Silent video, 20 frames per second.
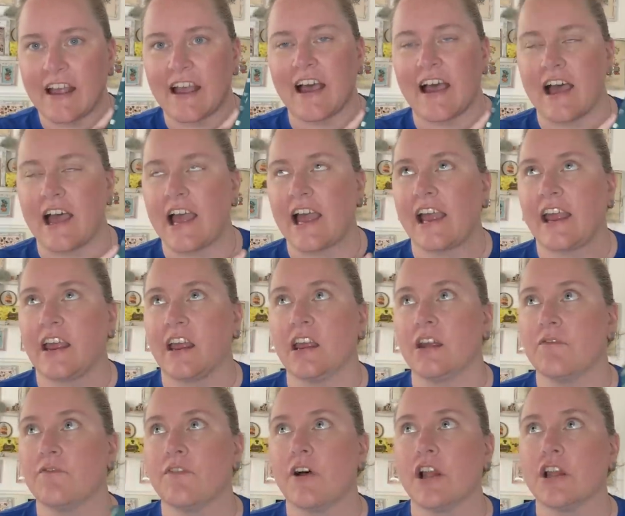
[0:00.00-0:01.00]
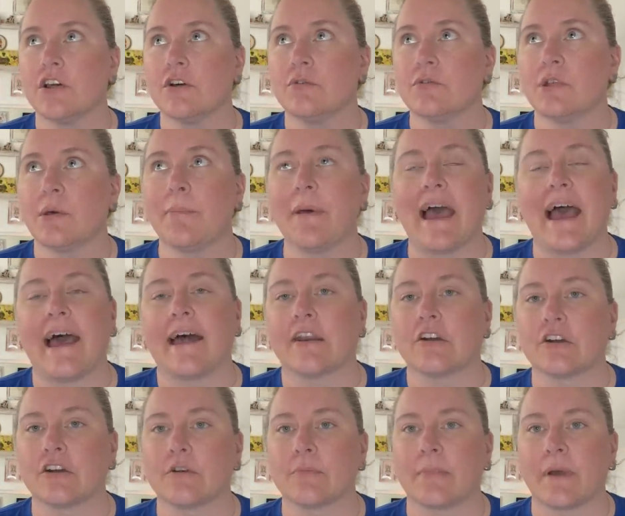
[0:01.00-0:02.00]
I follow the
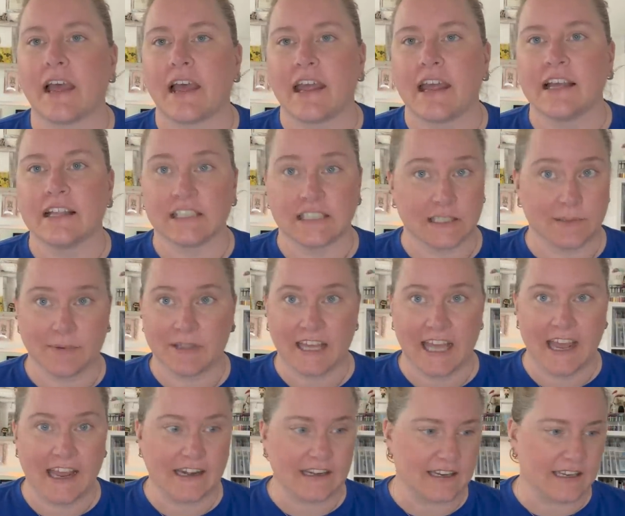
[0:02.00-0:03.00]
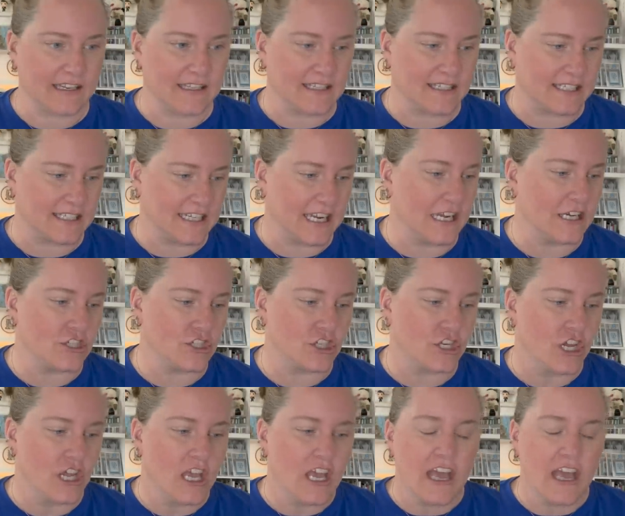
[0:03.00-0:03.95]
pattern by Elizabeth Ankin Stitch.